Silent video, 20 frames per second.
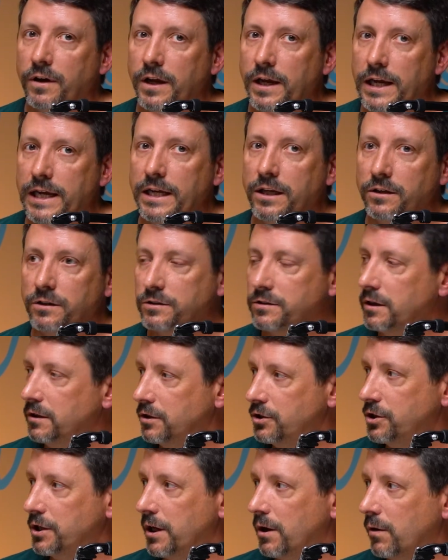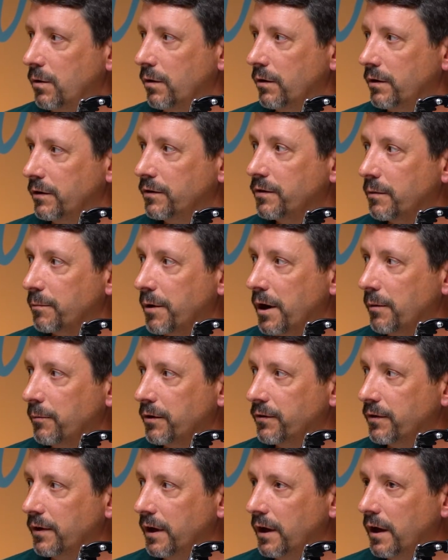is shareholder
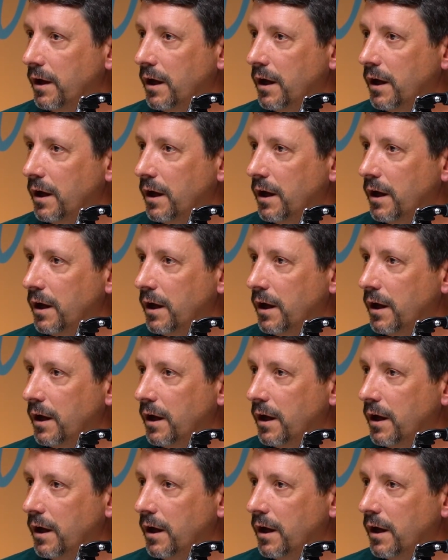supremacy.